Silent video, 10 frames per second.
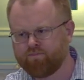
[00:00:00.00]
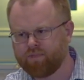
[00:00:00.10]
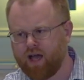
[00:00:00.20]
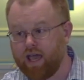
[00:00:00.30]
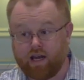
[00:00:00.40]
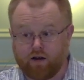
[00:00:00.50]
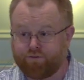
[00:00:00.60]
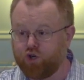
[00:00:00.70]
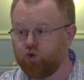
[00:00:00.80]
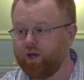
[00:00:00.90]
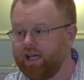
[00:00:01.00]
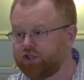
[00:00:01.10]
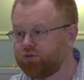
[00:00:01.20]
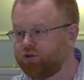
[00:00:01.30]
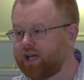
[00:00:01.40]
Uh, and in a few weeks,
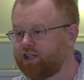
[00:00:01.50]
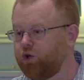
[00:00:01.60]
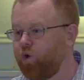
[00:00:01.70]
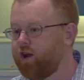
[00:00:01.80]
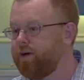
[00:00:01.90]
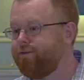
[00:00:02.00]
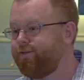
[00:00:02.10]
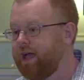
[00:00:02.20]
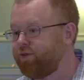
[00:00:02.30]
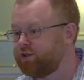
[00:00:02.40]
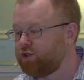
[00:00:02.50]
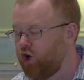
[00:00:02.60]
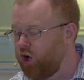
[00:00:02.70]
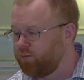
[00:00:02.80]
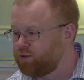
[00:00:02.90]
we'll get to one of my favorite Psalms,